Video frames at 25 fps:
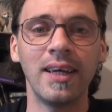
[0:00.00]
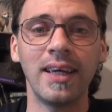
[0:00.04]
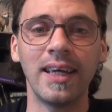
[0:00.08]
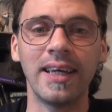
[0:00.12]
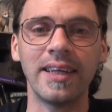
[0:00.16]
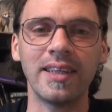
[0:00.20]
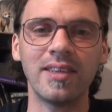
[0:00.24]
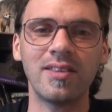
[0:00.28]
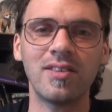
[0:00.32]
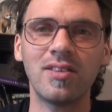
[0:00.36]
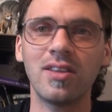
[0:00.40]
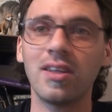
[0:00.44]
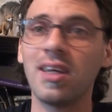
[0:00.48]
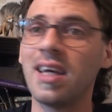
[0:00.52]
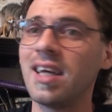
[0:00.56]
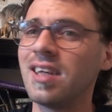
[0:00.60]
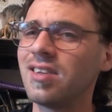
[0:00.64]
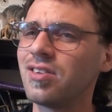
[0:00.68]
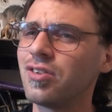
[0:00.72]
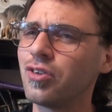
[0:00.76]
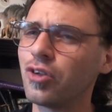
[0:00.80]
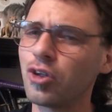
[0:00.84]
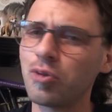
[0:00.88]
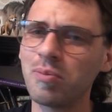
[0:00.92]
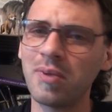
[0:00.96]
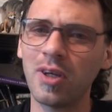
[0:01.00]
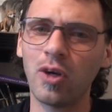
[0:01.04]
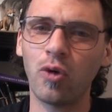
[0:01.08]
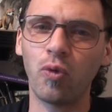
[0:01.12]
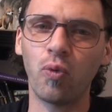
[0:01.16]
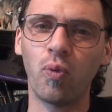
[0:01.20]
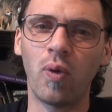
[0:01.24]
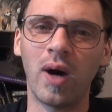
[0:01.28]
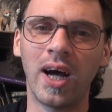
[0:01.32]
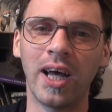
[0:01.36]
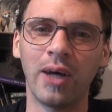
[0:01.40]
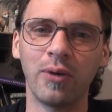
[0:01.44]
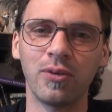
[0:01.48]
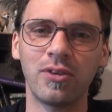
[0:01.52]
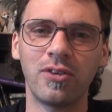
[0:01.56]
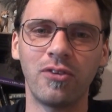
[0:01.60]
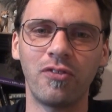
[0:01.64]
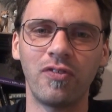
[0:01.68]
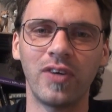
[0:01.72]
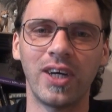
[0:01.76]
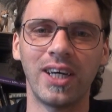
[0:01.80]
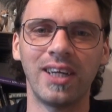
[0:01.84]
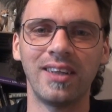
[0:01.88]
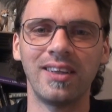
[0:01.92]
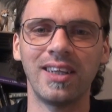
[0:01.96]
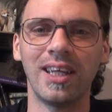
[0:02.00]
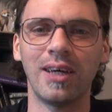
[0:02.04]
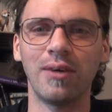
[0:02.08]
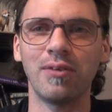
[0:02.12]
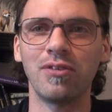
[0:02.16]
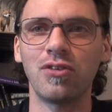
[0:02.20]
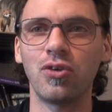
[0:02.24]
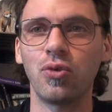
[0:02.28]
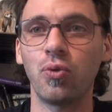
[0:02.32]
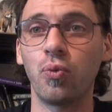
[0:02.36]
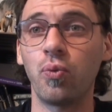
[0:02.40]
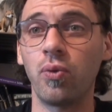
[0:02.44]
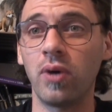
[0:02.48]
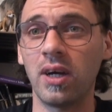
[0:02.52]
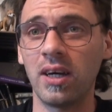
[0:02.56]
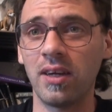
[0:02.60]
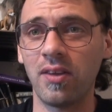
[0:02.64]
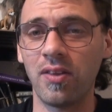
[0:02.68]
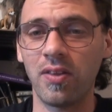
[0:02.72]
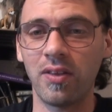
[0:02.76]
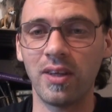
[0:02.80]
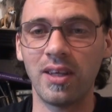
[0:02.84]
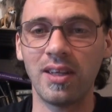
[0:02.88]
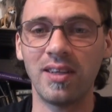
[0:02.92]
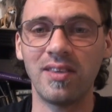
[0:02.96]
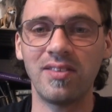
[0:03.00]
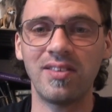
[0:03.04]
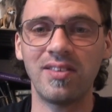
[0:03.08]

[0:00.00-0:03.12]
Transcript: It took me a while to find out where the